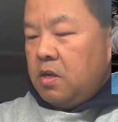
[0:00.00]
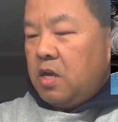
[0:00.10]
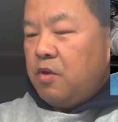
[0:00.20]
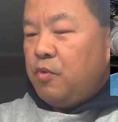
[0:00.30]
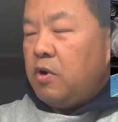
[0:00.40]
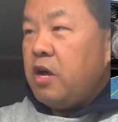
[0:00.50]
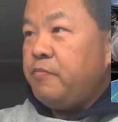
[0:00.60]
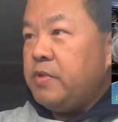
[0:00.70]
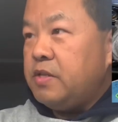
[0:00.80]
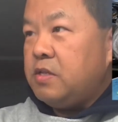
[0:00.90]
it will
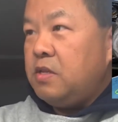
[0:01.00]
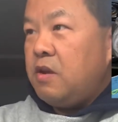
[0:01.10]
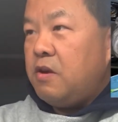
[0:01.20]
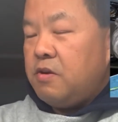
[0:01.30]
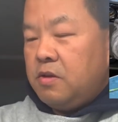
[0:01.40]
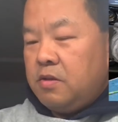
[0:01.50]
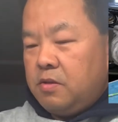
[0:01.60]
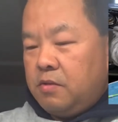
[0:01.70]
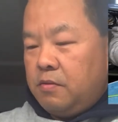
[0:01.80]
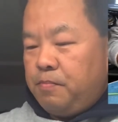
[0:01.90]
help the snare
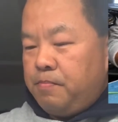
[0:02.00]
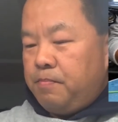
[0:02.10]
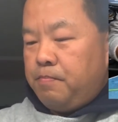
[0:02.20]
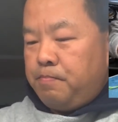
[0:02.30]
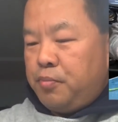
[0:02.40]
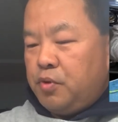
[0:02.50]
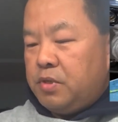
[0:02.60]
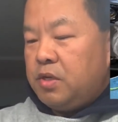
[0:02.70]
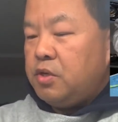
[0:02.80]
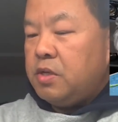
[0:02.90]
to
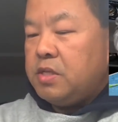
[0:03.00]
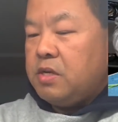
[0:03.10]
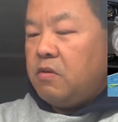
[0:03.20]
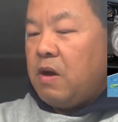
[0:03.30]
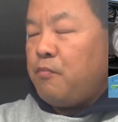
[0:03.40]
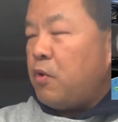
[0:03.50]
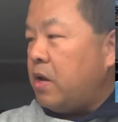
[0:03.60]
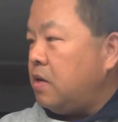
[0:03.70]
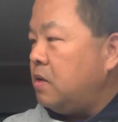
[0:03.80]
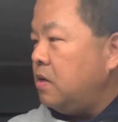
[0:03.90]
position itself upright.